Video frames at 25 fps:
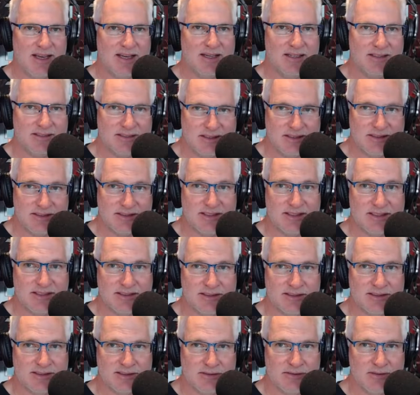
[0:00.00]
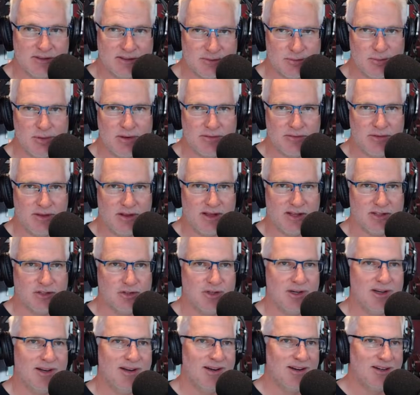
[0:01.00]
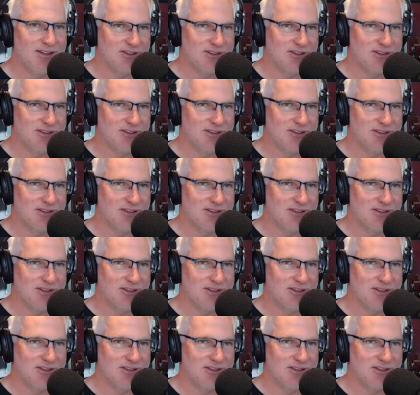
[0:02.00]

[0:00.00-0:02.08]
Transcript: as citizens of this beautiful country.